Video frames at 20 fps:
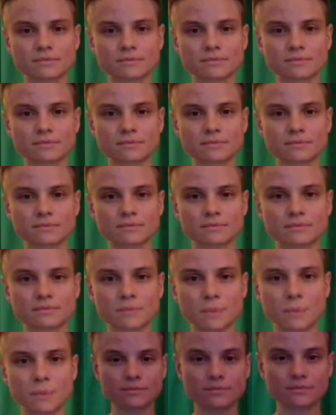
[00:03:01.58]

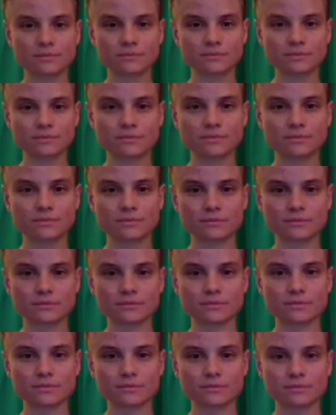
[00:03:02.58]

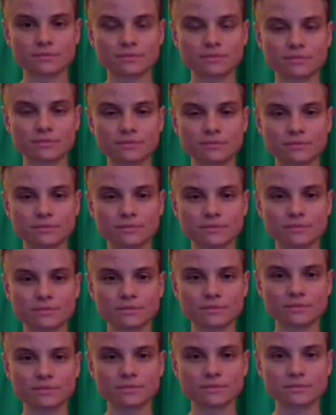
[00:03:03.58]

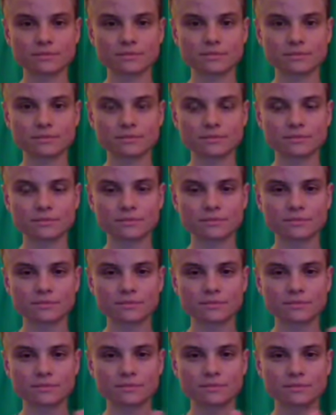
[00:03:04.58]

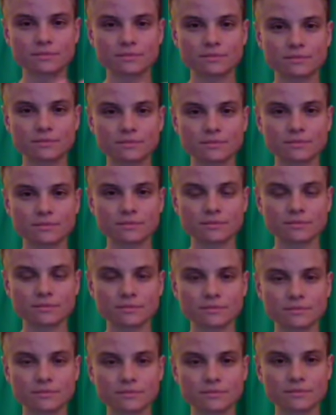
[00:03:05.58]

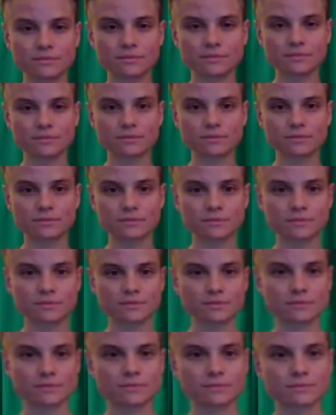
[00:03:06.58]

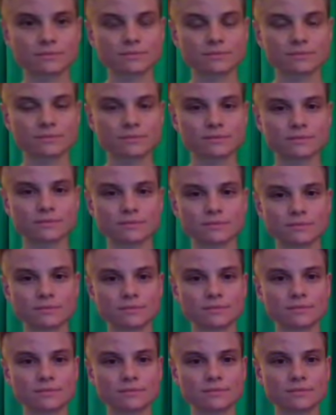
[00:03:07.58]

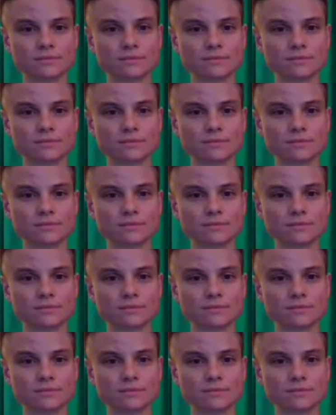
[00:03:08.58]
This person isn't speaking.